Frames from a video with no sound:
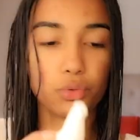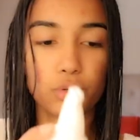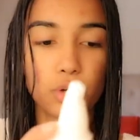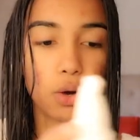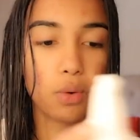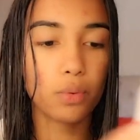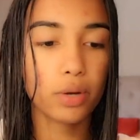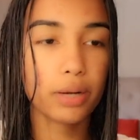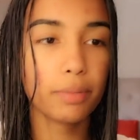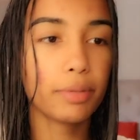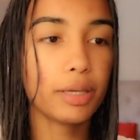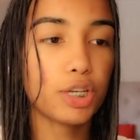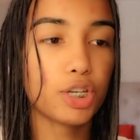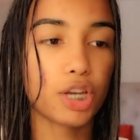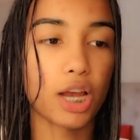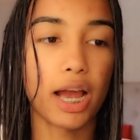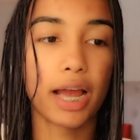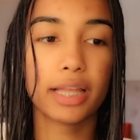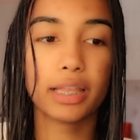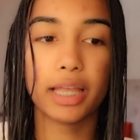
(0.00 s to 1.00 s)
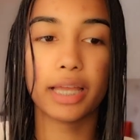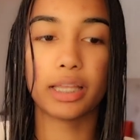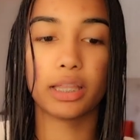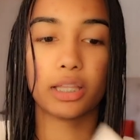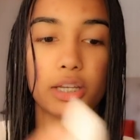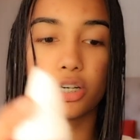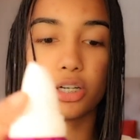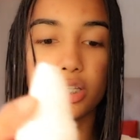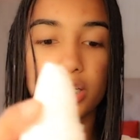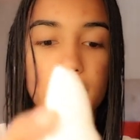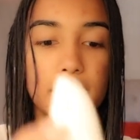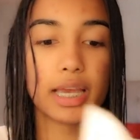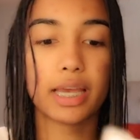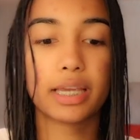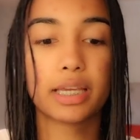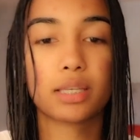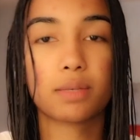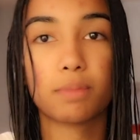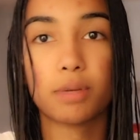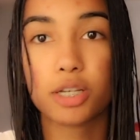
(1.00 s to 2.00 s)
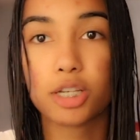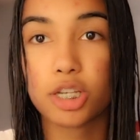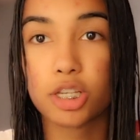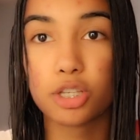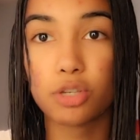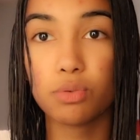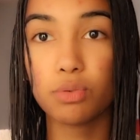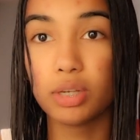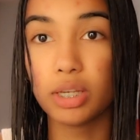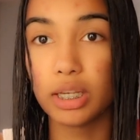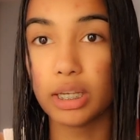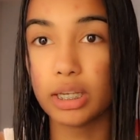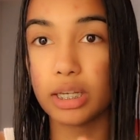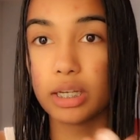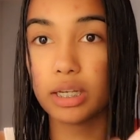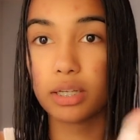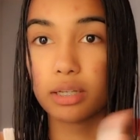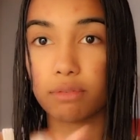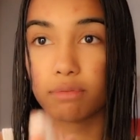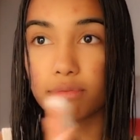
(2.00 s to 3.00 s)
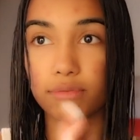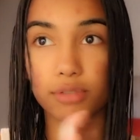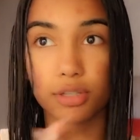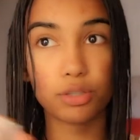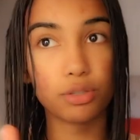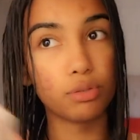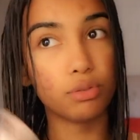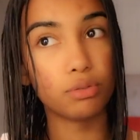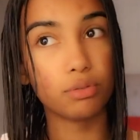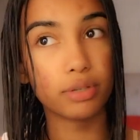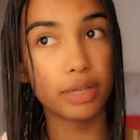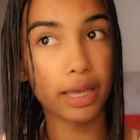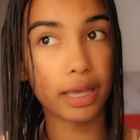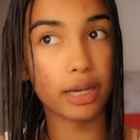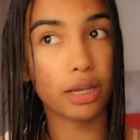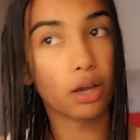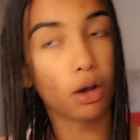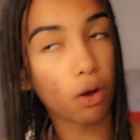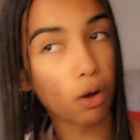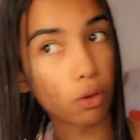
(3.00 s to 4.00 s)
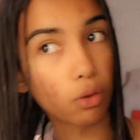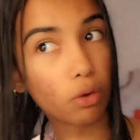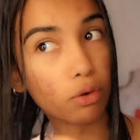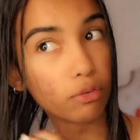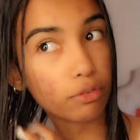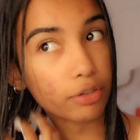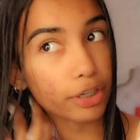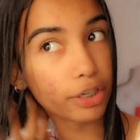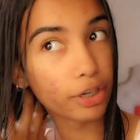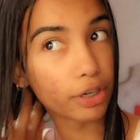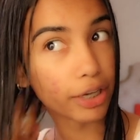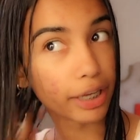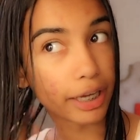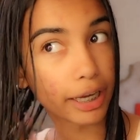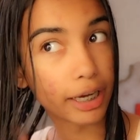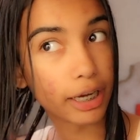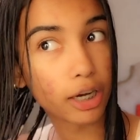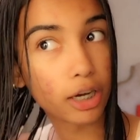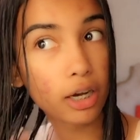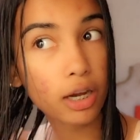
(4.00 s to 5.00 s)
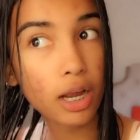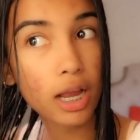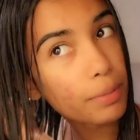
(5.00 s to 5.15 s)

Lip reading: don't want to be shy, like literally take as much as you need to get it all over your hair.